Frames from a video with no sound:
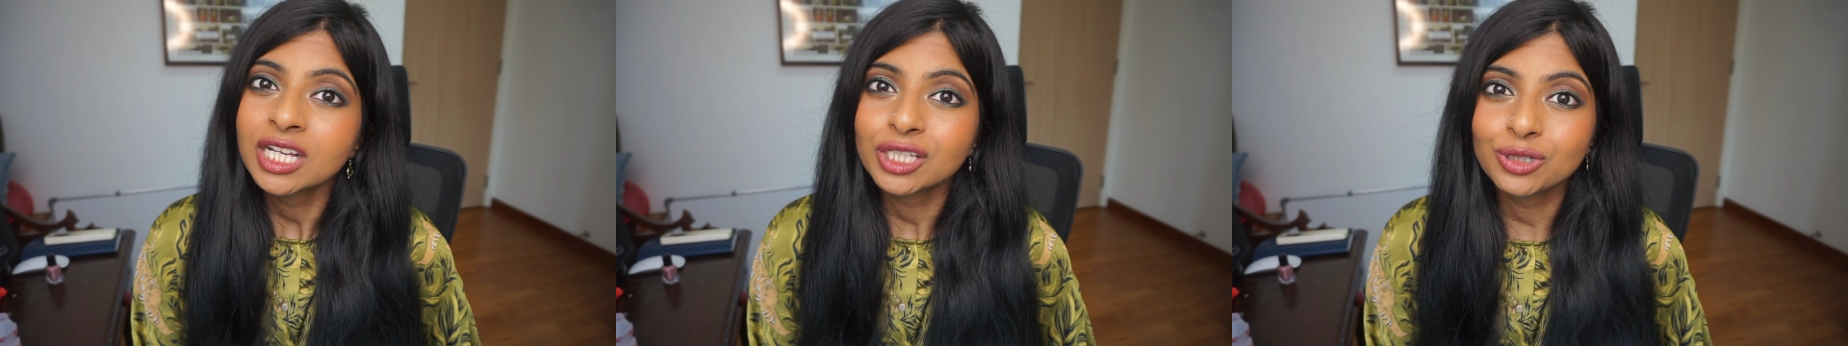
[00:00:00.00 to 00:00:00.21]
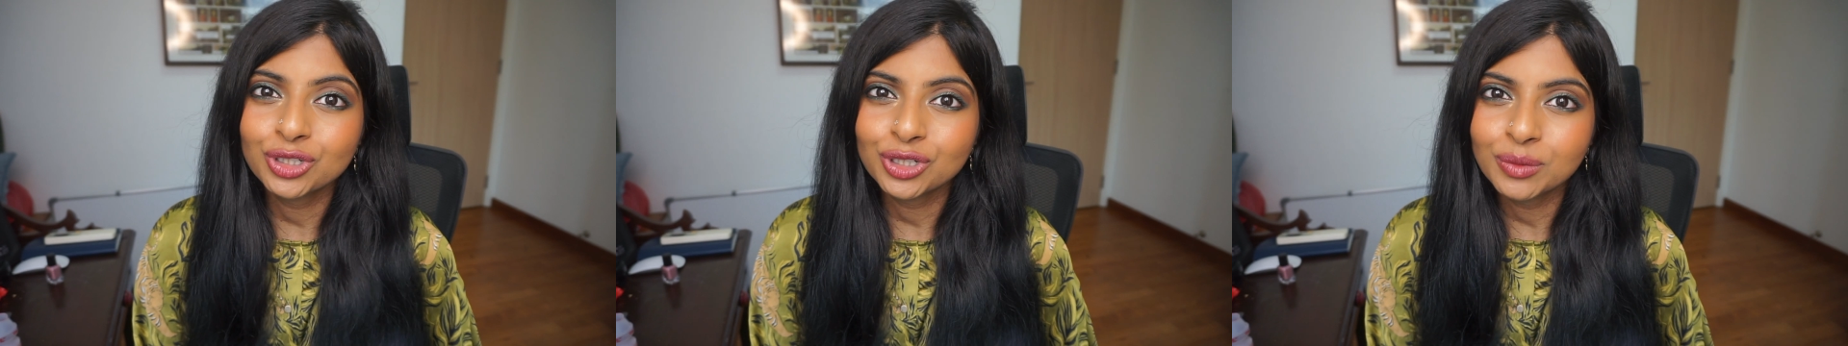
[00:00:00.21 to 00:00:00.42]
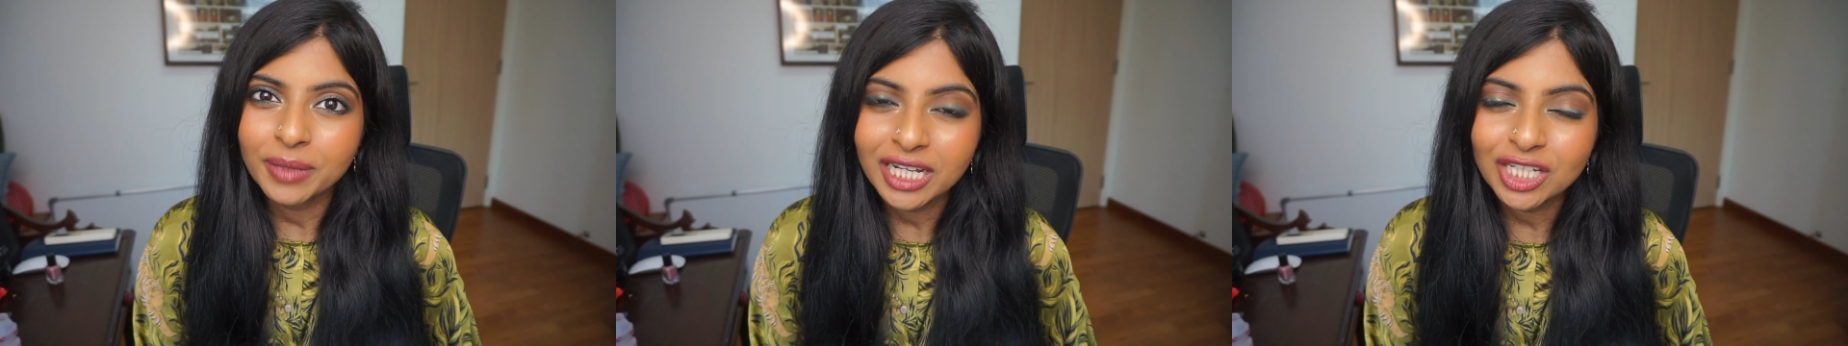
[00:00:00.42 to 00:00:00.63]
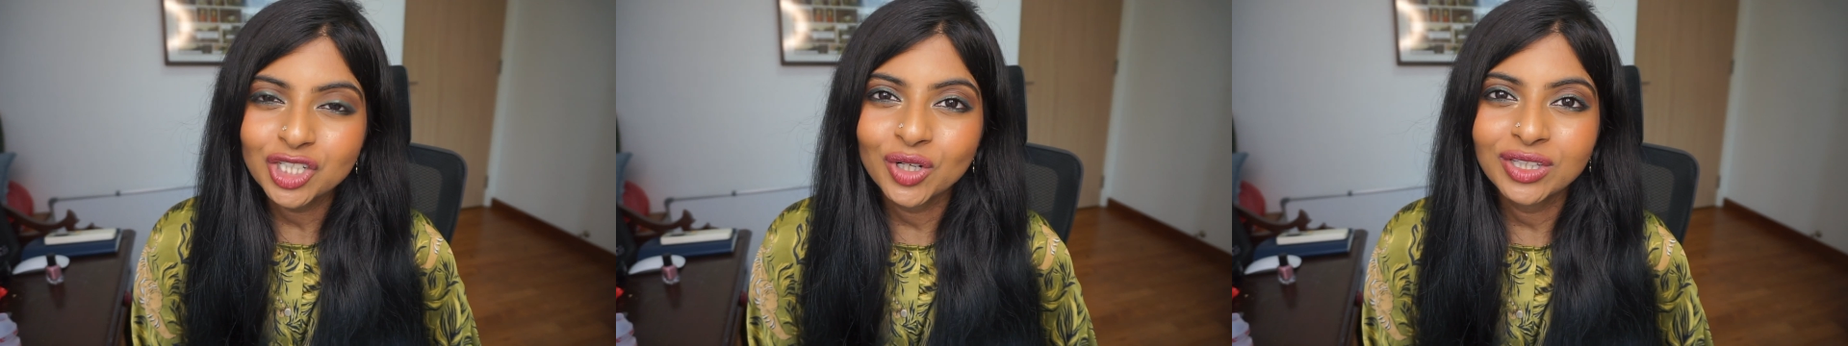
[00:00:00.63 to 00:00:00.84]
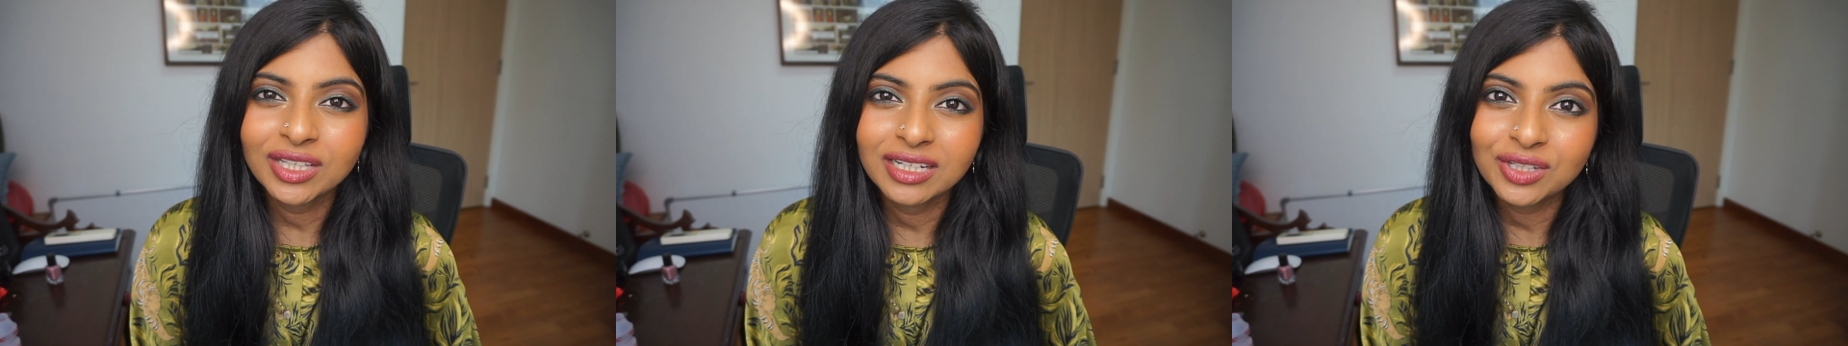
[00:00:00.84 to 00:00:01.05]
you should make
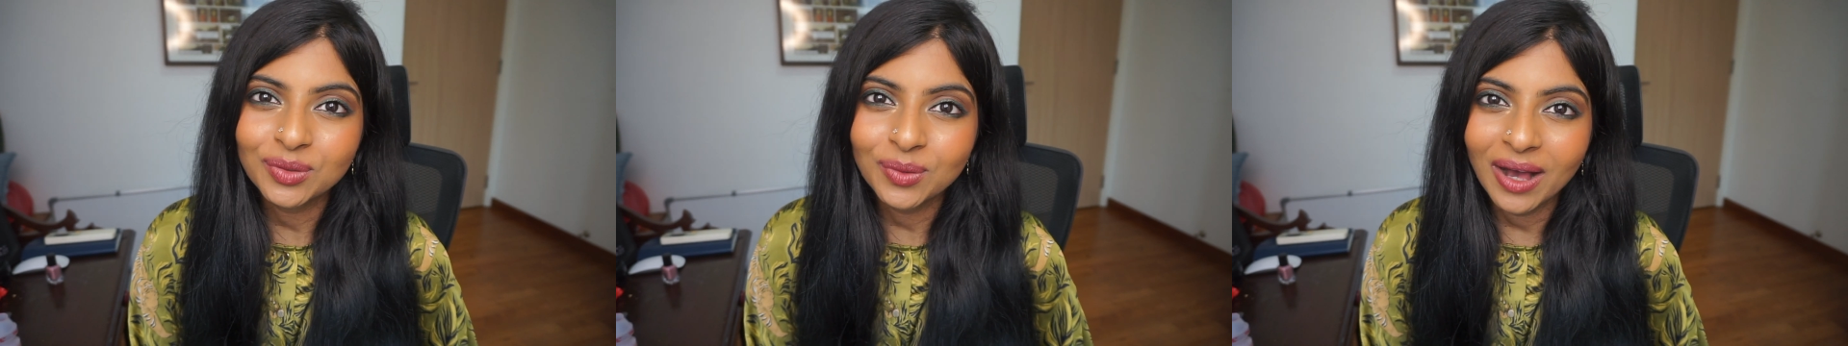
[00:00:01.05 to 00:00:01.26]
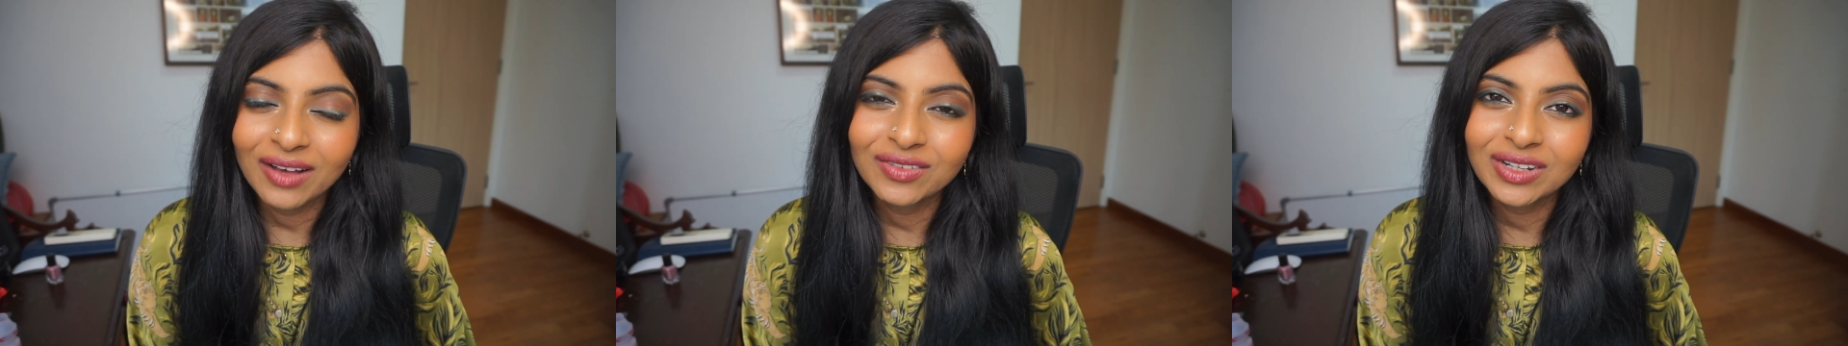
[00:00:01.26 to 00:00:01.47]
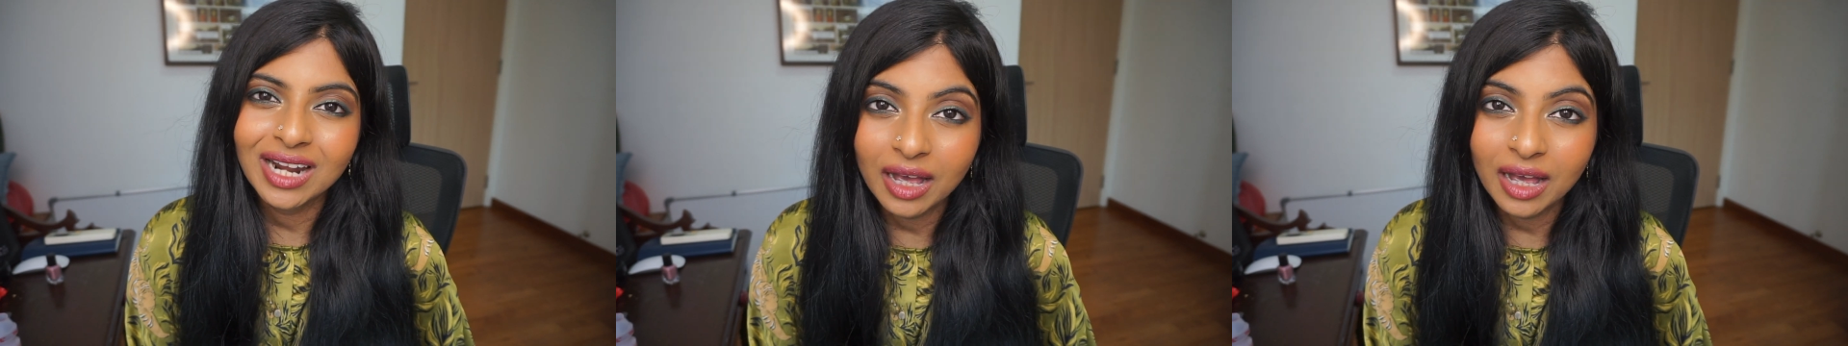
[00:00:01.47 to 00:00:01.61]
sure that you have an